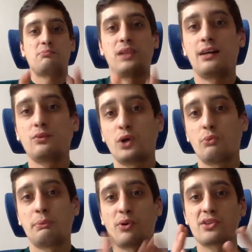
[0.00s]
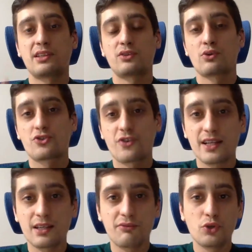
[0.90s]
plan will be posted on
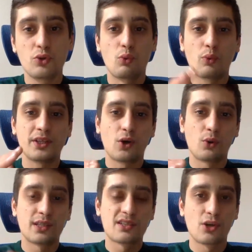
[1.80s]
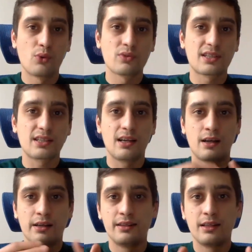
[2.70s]
TradingView with all the zones
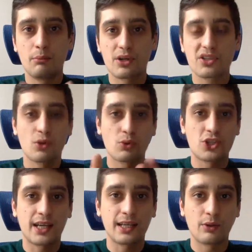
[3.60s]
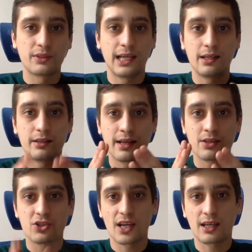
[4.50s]
uh, in numbers. So check it out there
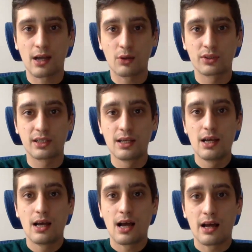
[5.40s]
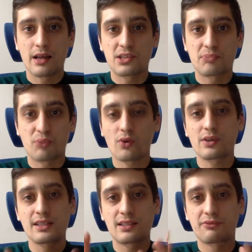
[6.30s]
and check out uh, its
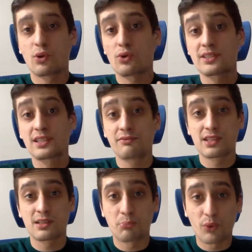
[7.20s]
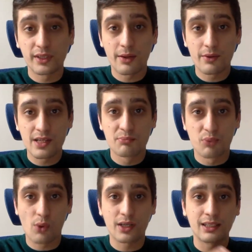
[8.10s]
progress. Of course, if the support area is
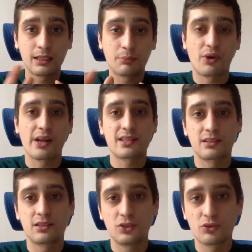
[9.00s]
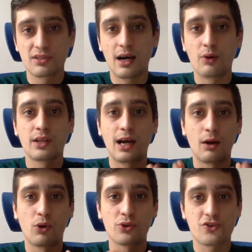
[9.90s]
broken and the price continues down,
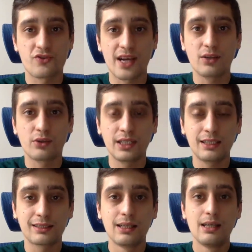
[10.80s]
I won't trade on it.